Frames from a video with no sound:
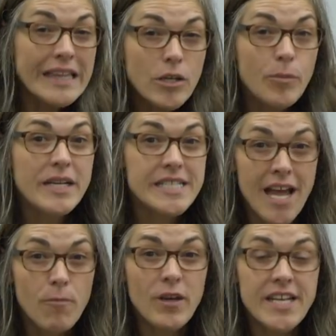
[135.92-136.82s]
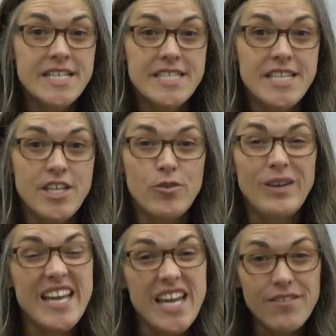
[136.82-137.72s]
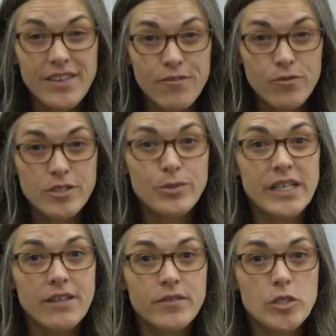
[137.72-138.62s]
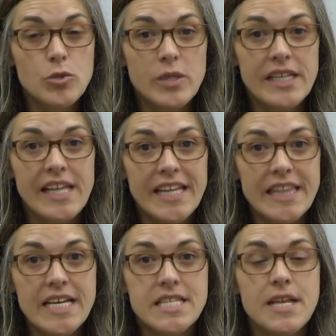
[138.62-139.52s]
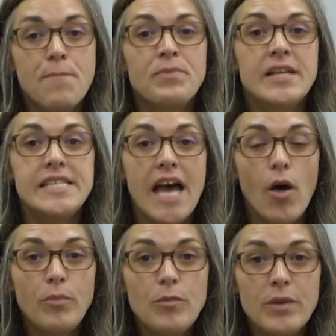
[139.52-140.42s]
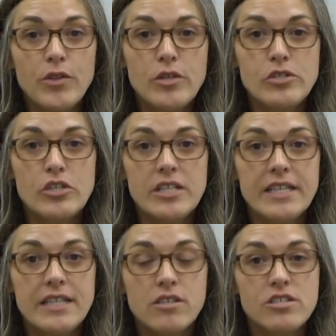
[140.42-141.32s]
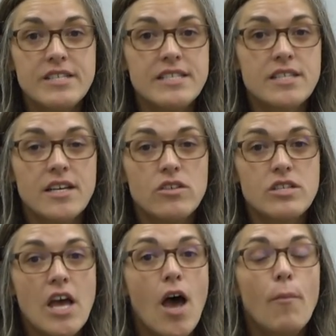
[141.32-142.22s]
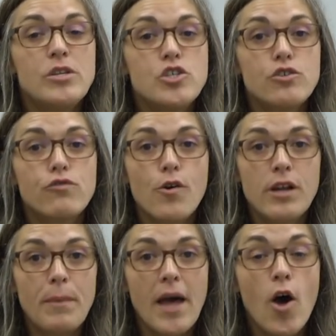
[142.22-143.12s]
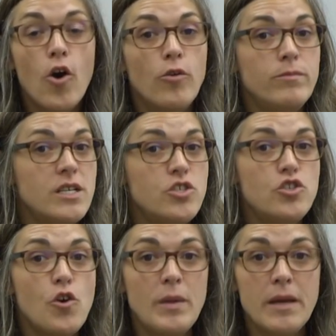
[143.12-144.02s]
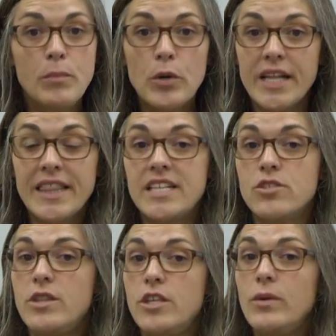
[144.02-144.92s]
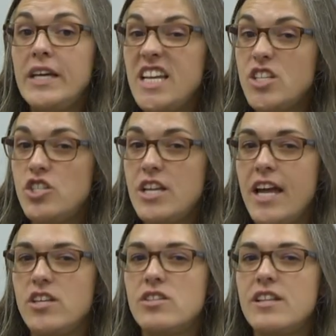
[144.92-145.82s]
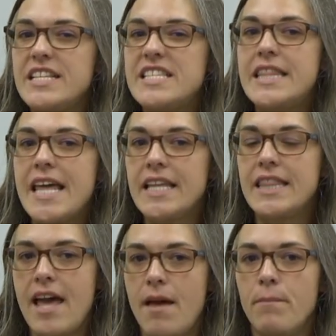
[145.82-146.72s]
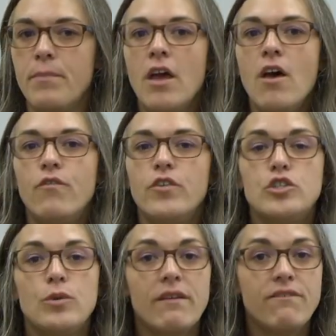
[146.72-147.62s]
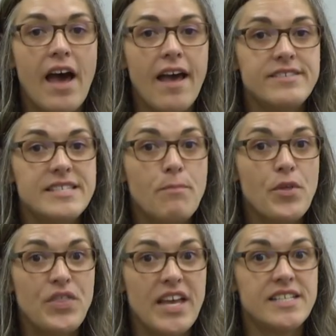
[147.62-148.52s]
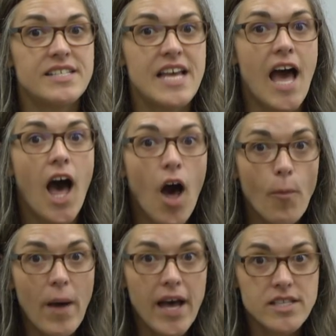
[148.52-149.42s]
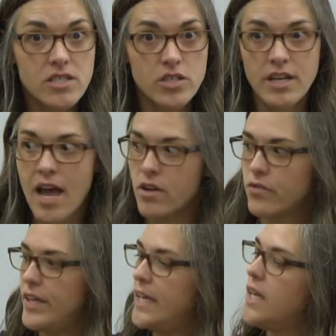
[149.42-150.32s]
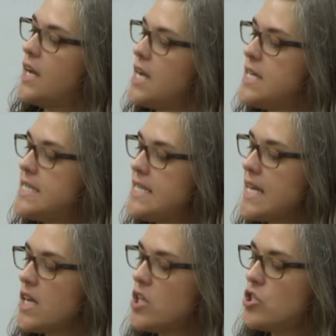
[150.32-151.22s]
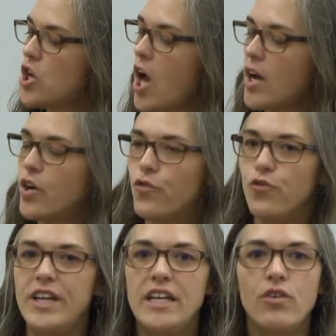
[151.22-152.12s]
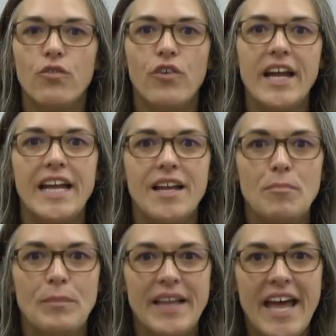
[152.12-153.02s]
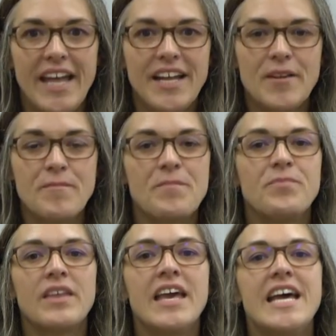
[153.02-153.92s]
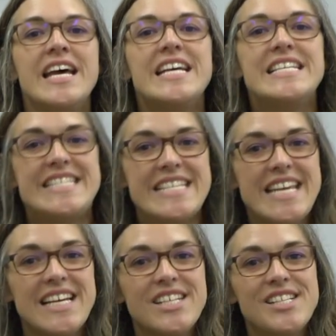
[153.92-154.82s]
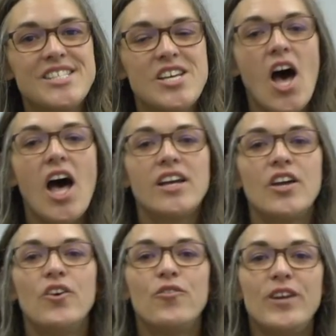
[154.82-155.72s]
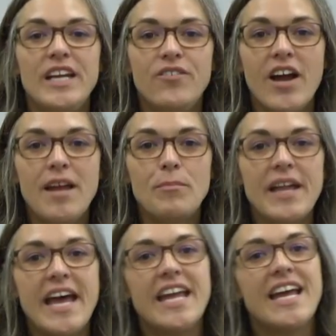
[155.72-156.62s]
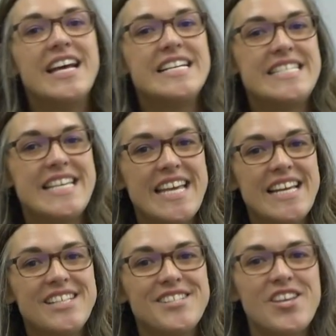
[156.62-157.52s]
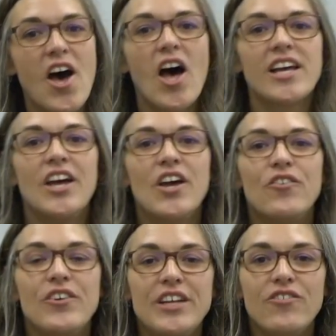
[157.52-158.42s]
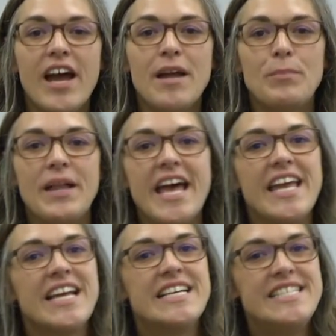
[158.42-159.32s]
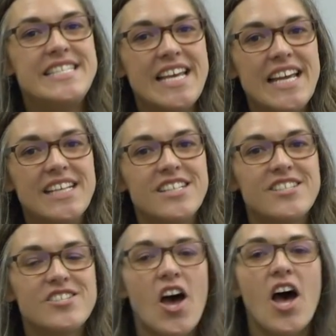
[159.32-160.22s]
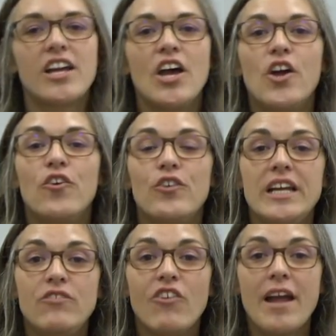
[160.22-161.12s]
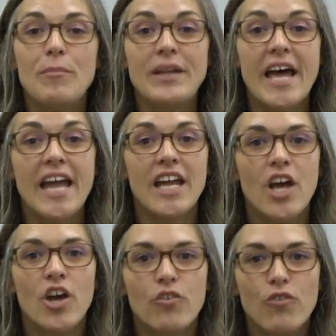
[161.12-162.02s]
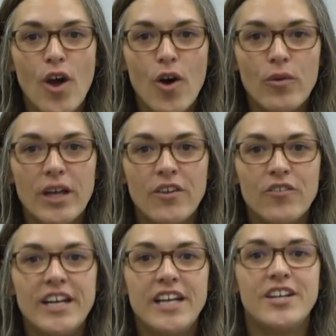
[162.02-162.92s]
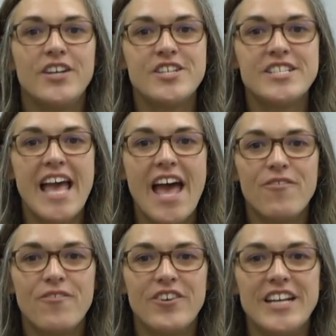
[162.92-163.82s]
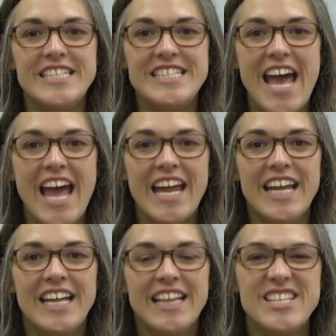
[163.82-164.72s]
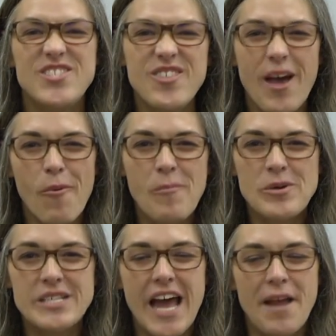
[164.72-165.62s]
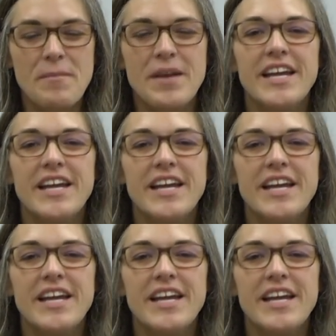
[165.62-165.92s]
little bit of time we get to see you, even if we're doing it virtually like this, to help you build those early literacy skills. But your grown up at home does so many important things with you each day, so let's thank them for doing five simple things to help us learn how to read. Sing, talk, read, write, and play. Sing, talk, read, write, play. Sing, talk, read, write, play. Sing, talk, read, write, play. Growing readers every day. Let's do that one more time.